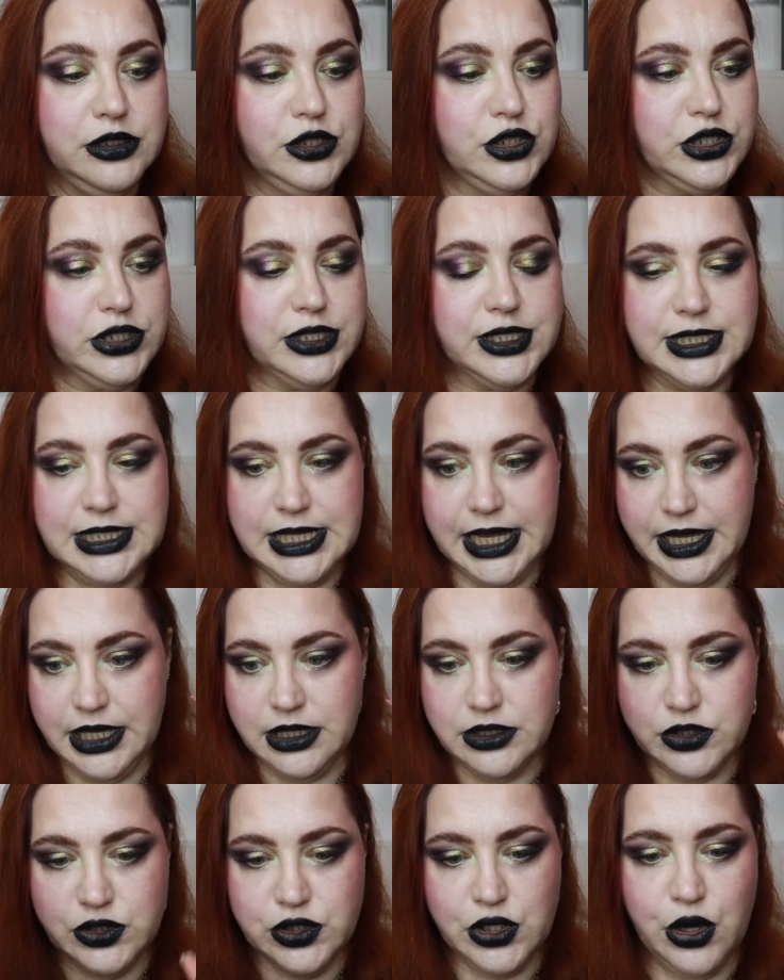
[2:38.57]
Just
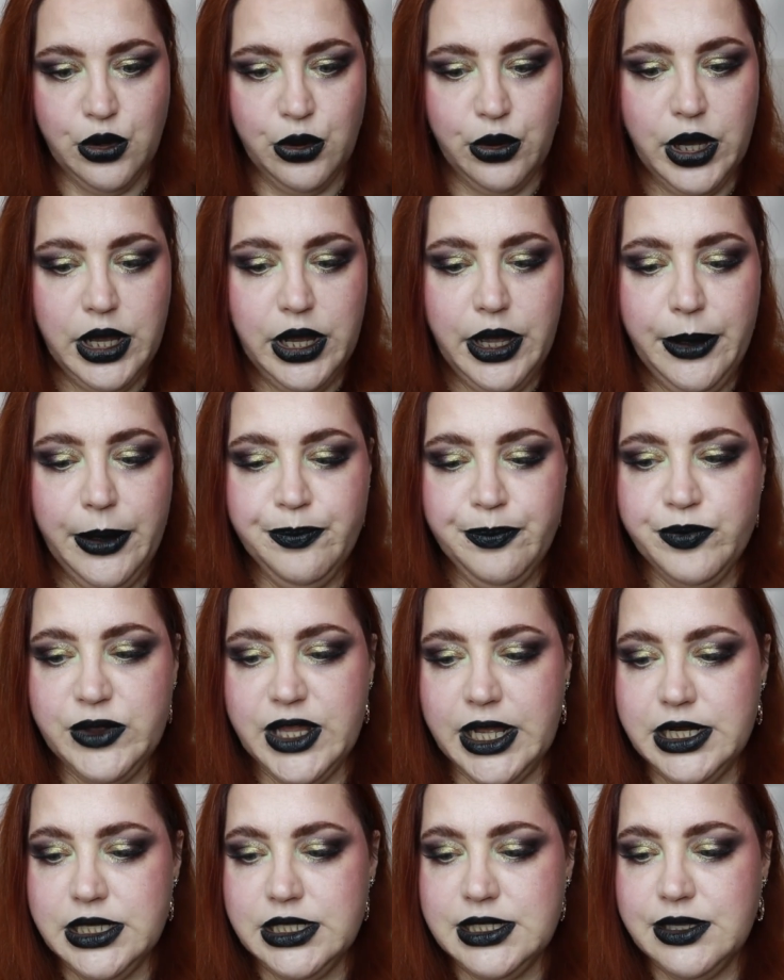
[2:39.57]
saying. So
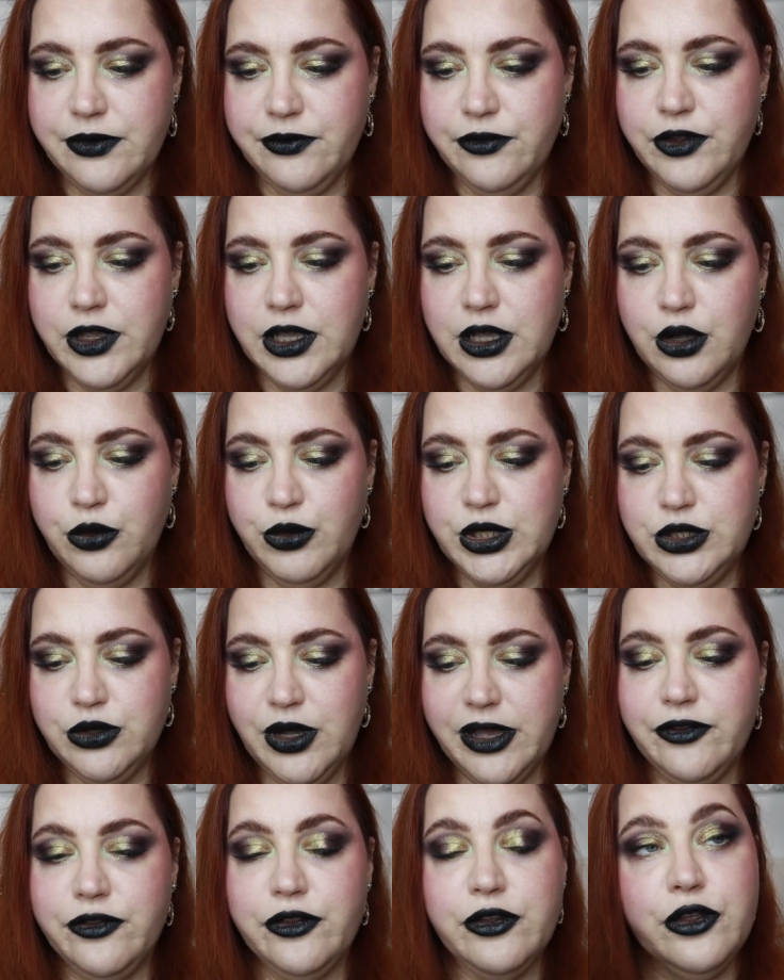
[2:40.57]
that is something. We do
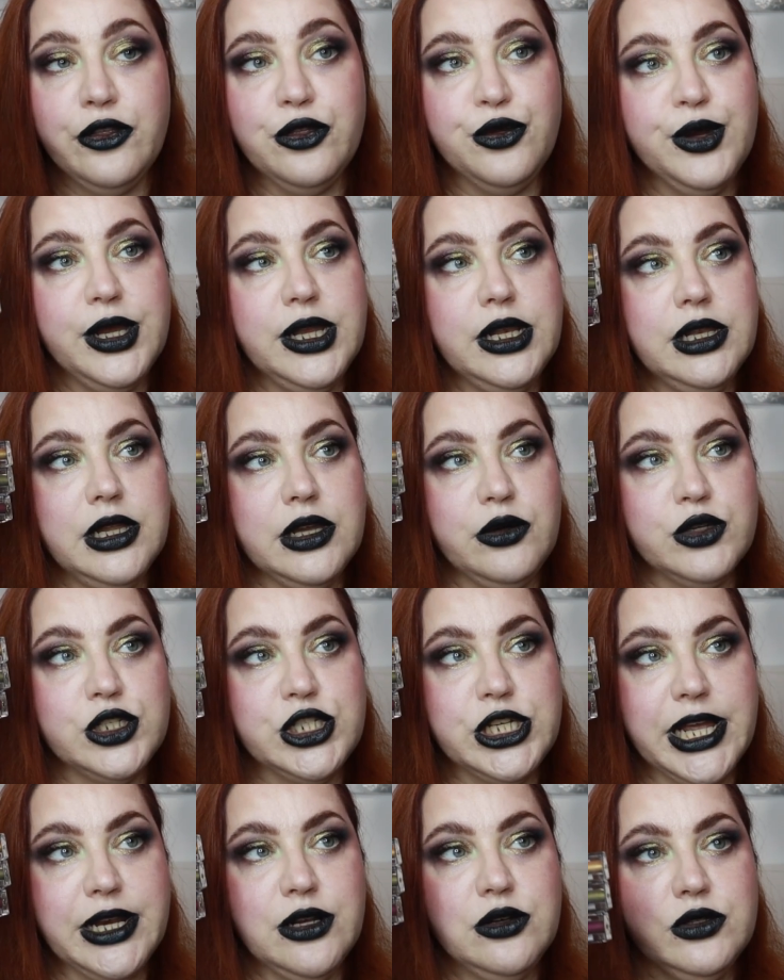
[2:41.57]
have 3 liquid
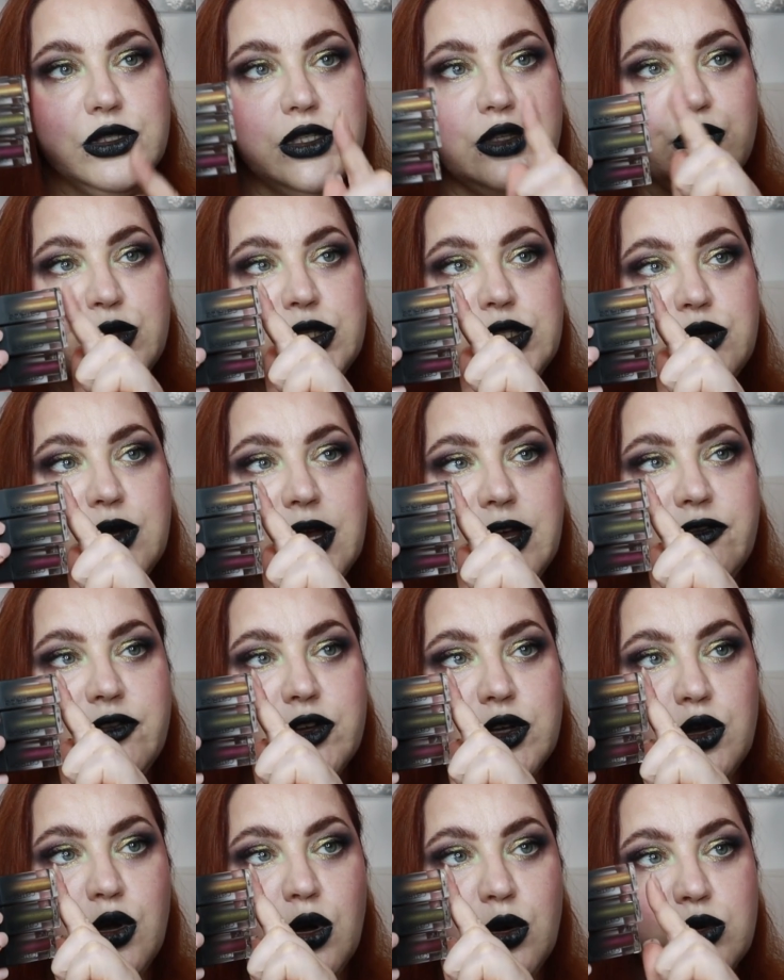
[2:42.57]
shadows. We do have
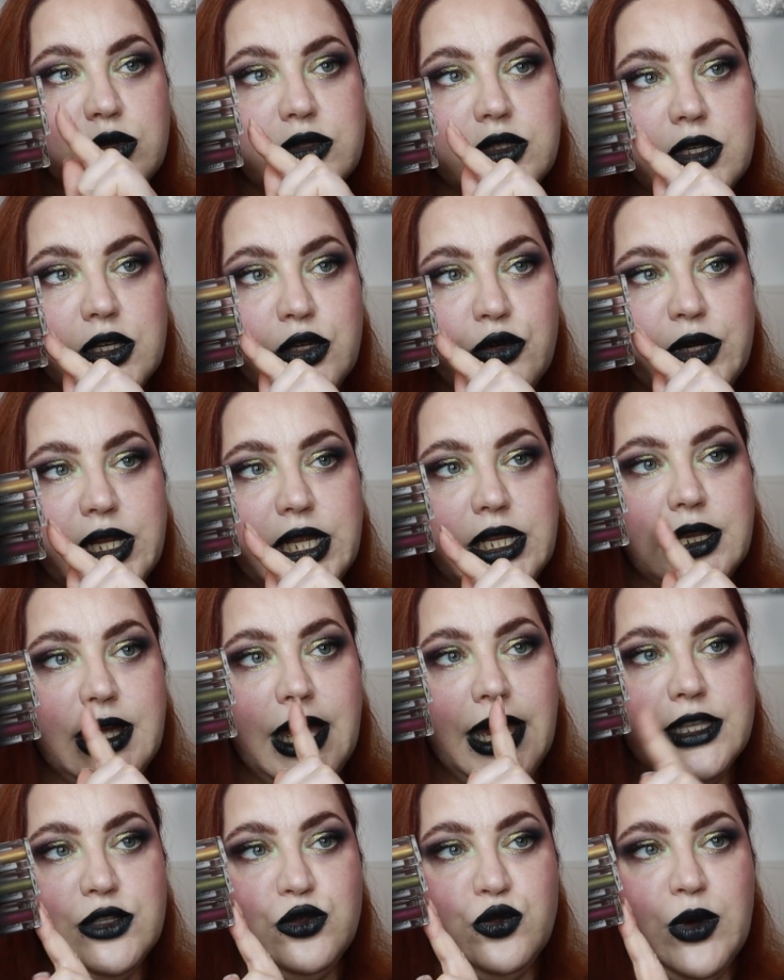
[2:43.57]
a gold, a green,
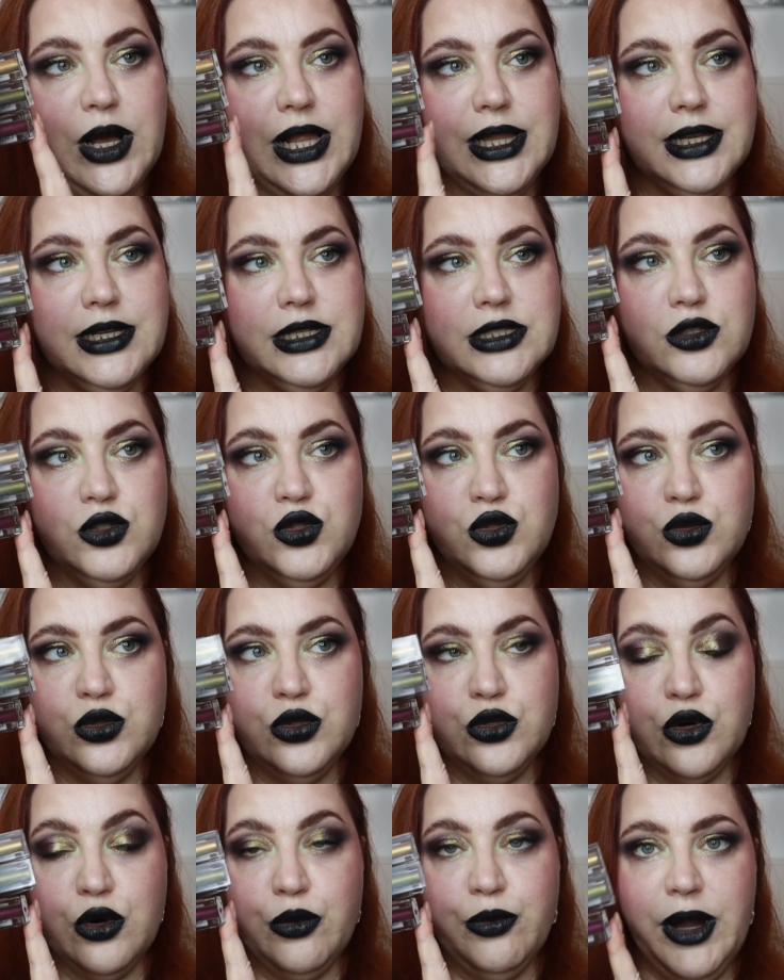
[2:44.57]
as well as a
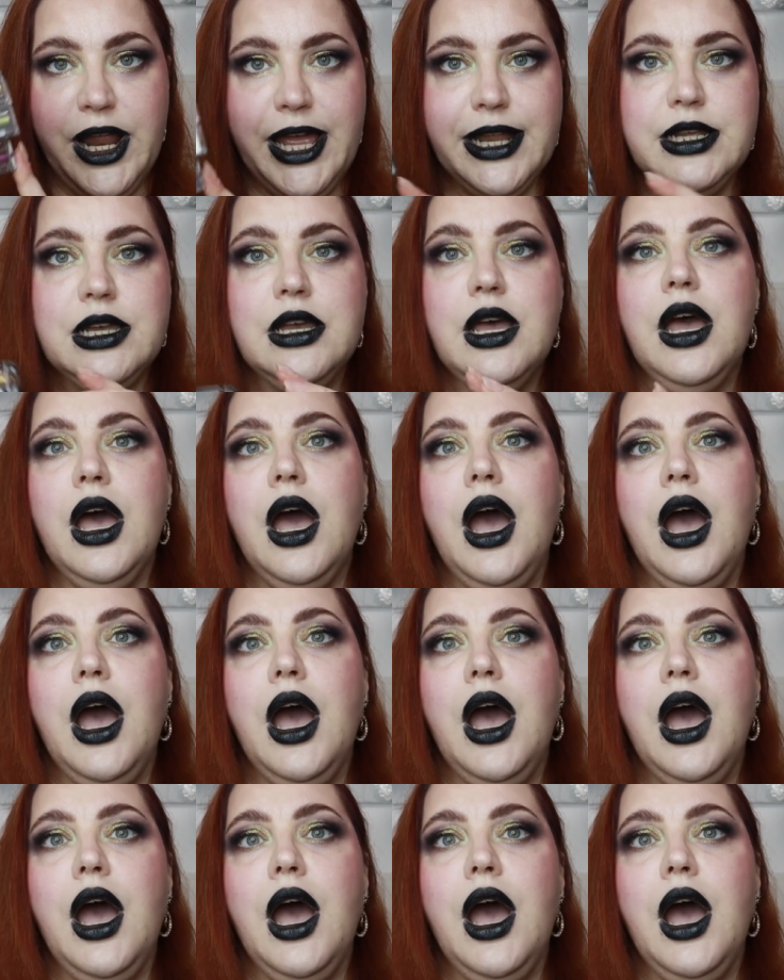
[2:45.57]
duochrome red.